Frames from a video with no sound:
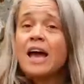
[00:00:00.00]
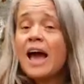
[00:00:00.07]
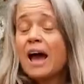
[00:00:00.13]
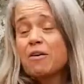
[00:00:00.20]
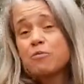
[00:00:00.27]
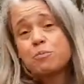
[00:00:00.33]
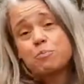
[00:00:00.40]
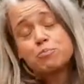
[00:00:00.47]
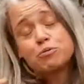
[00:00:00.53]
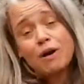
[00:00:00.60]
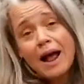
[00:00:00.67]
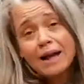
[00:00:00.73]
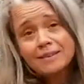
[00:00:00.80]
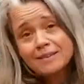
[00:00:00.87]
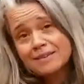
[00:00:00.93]
have
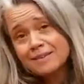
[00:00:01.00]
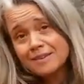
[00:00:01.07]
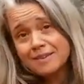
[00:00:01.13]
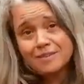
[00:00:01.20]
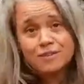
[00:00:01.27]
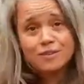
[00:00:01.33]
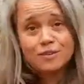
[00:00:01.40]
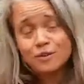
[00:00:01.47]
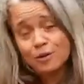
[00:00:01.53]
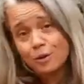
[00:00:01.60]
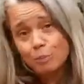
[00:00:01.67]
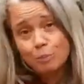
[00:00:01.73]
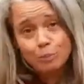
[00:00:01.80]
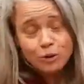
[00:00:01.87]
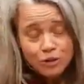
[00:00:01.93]
practices to
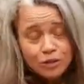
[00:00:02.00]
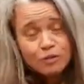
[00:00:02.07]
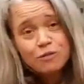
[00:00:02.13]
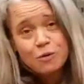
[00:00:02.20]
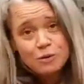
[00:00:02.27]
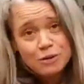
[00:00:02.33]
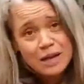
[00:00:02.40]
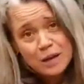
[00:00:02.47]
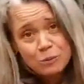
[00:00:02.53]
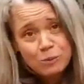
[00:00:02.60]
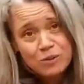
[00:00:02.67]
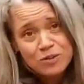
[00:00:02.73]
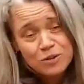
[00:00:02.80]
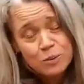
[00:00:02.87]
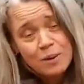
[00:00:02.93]
put the phone down
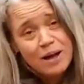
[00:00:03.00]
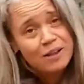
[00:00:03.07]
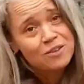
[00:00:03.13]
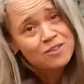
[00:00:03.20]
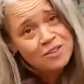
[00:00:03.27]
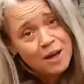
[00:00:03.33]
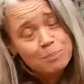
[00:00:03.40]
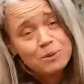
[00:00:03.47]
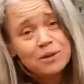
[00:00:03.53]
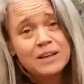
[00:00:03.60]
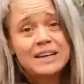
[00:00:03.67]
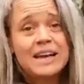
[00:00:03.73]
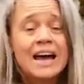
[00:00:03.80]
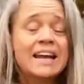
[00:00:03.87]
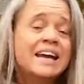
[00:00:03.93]
once in a while, stop
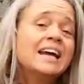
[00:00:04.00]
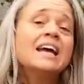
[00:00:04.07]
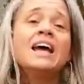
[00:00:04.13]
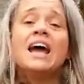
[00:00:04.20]
looking at it,